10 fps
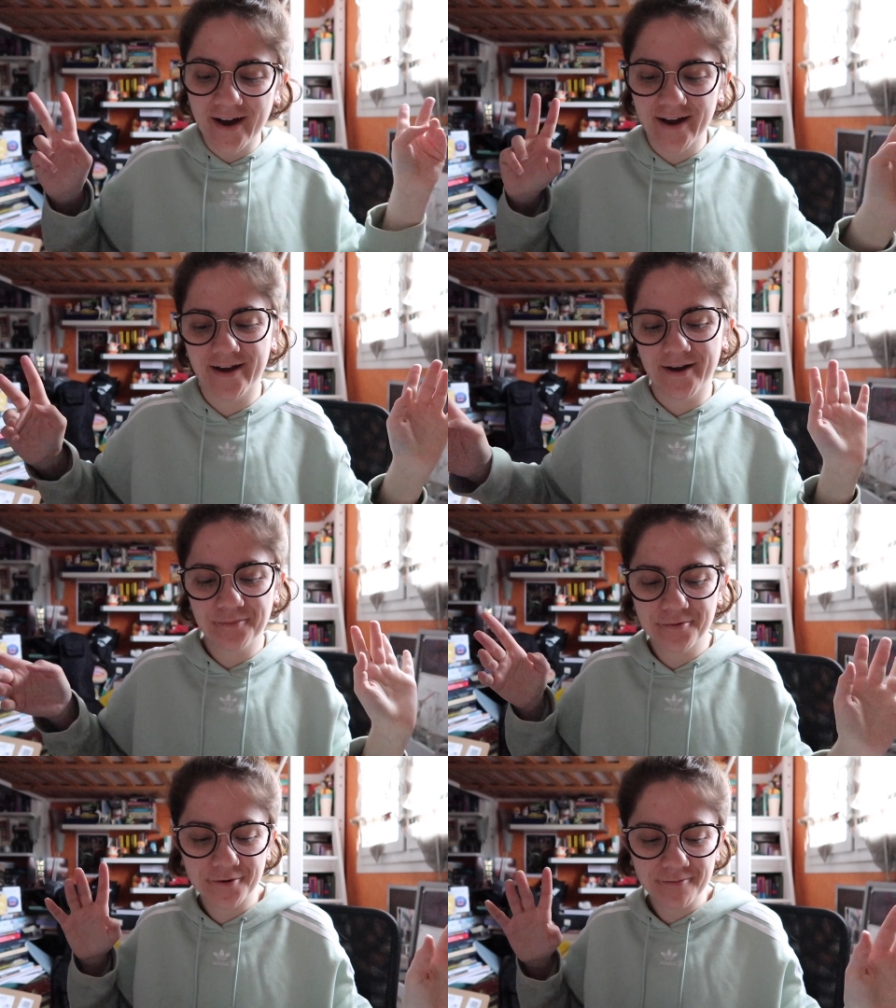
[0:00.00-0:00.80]
I got
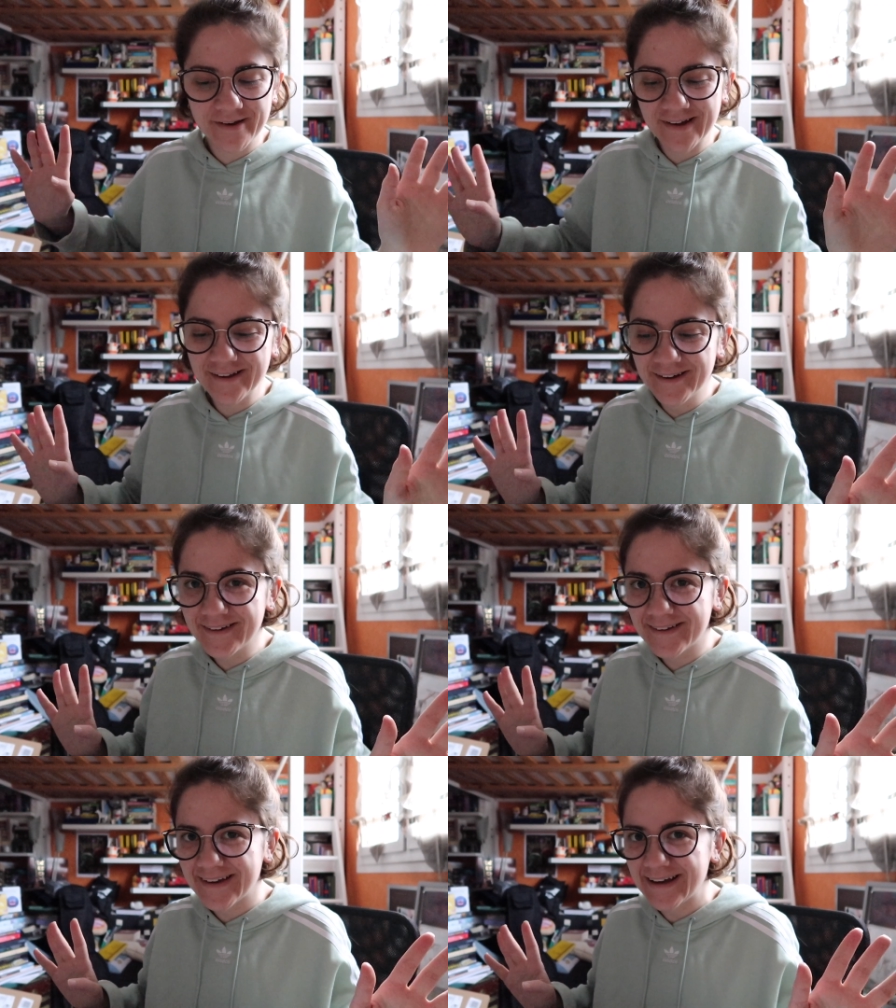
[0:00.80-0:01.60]
book mail
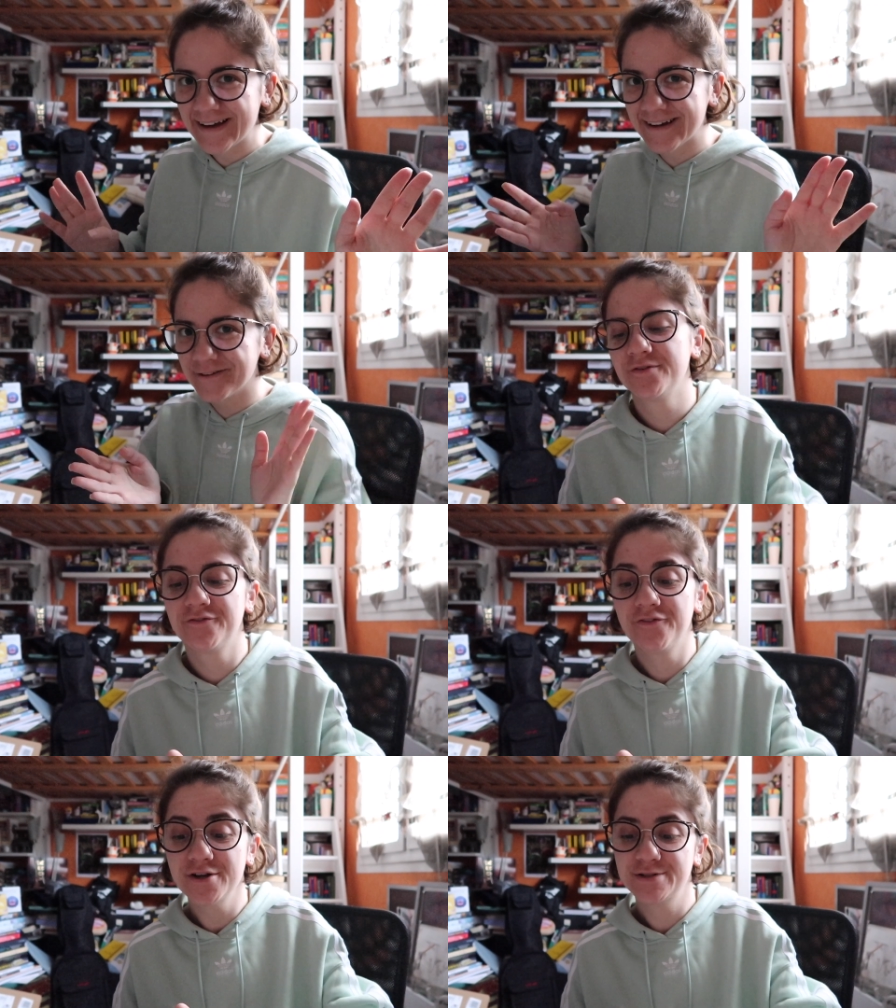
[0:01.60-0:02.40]
again. The
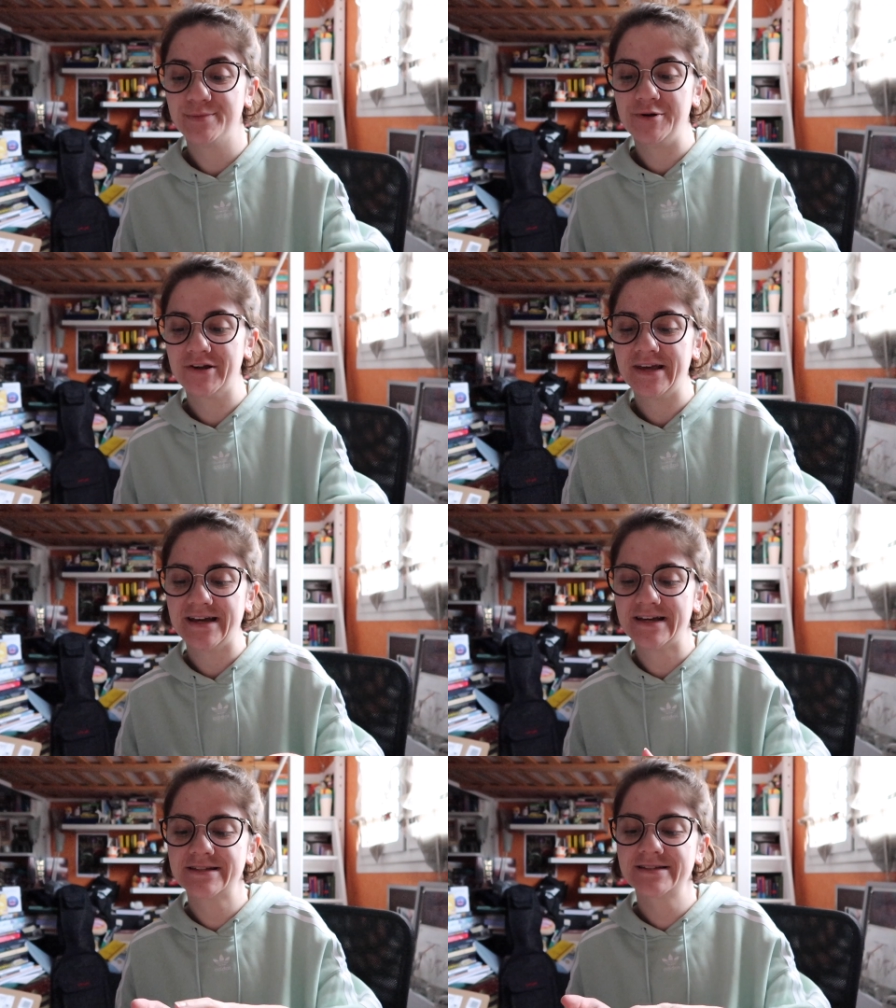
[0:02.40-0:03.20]
first book
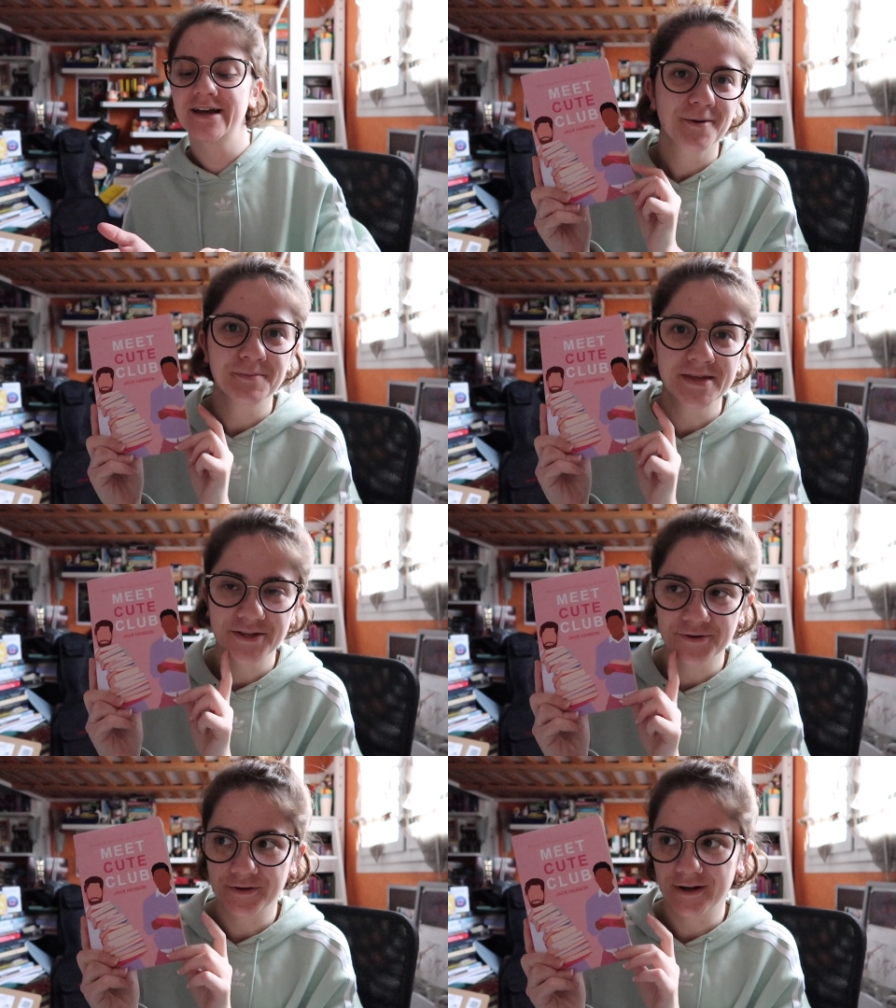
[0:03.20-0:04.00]
is
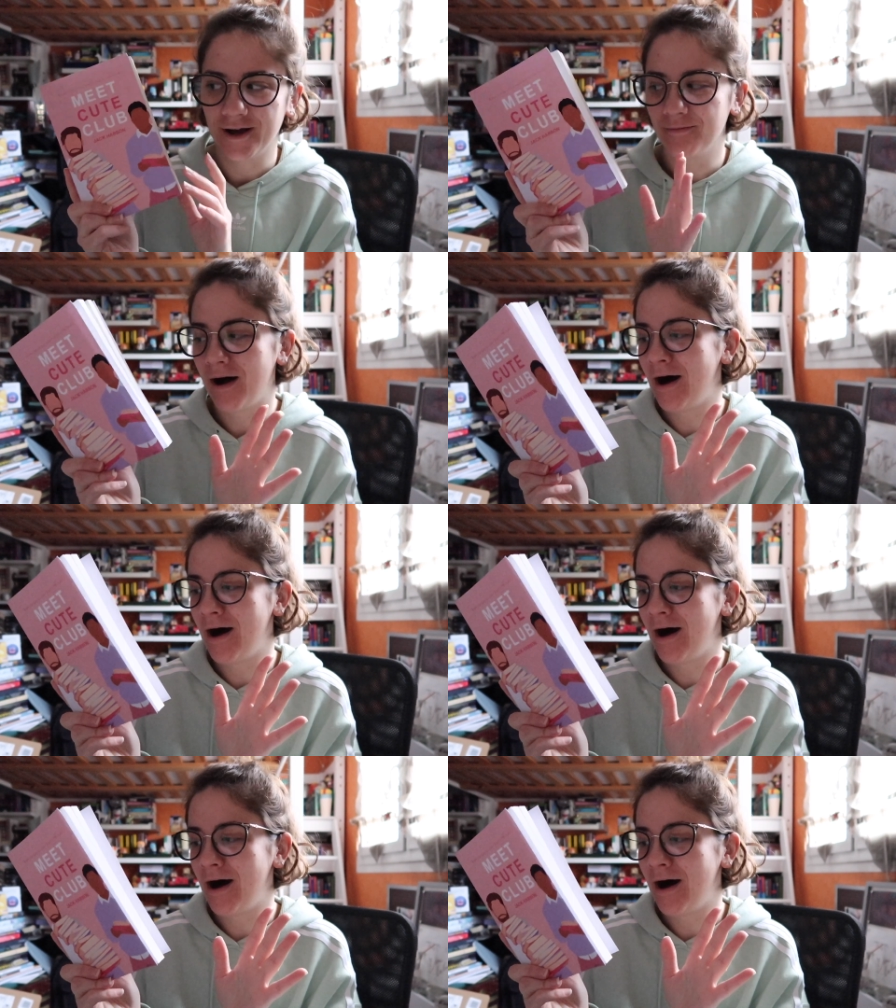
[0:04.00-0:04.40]
Meet Cute Club.